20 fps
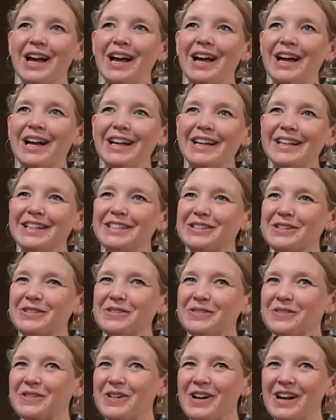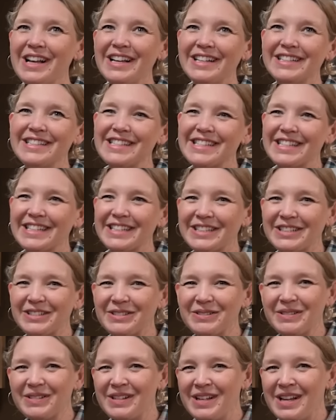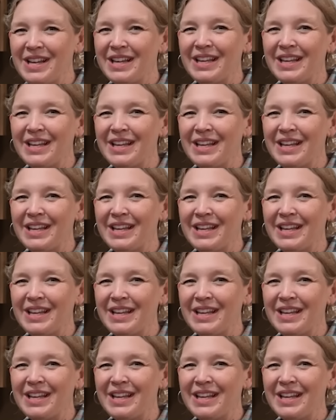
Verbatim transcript: I don't want to